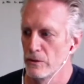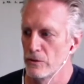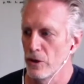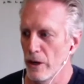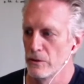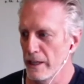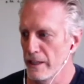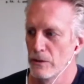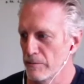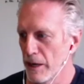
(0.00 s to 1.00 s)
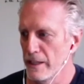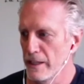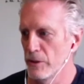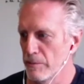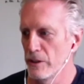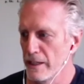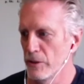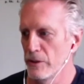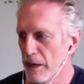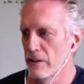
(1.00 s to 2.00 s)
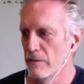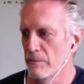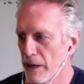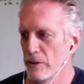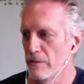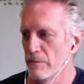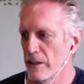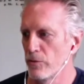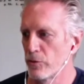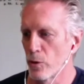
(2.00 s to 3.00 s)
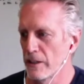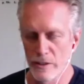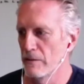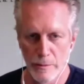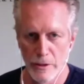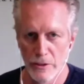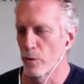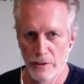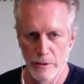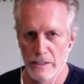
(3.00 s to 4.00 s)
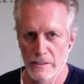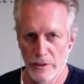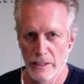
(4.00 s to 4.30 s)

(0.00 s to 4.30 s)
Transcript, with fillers: talking is a possibility to maybe move towards some of those things.